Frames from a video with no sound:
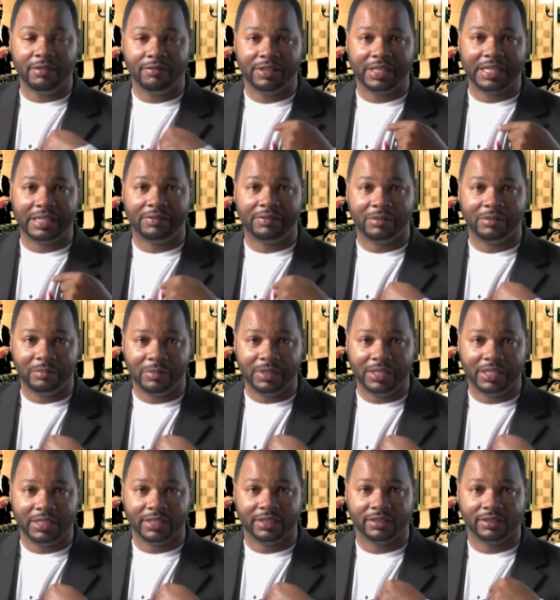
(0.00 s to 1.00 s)
forgiving
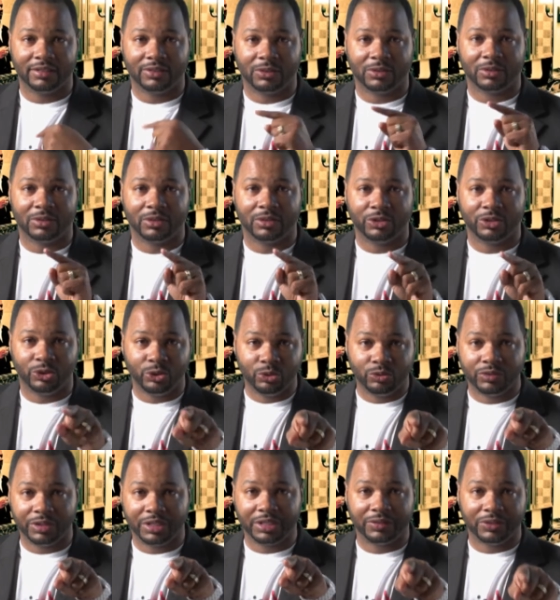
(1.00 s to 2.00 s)
me or, or, you
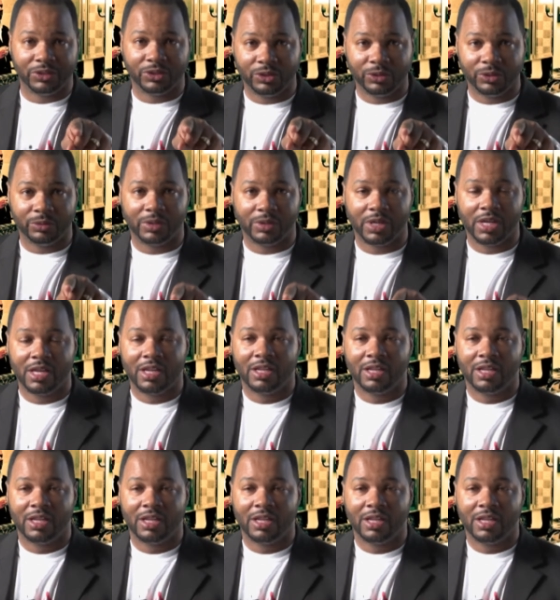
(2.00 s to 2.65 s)
forgiving you.